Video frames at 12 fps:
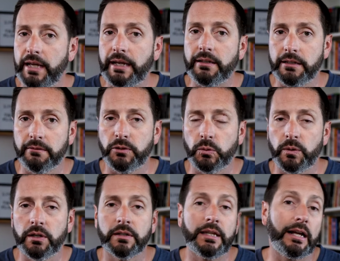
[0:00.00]
daily, if you
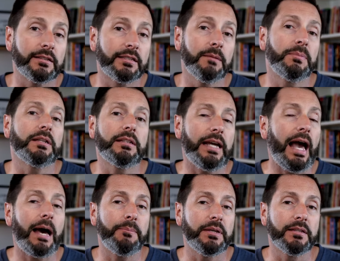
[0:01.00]
will. And that typically
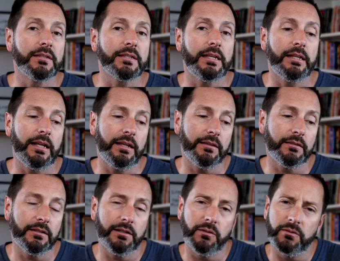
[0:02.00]
happens in a,
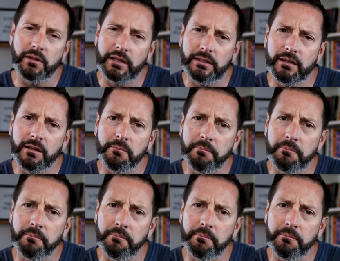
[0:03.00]
you know, in the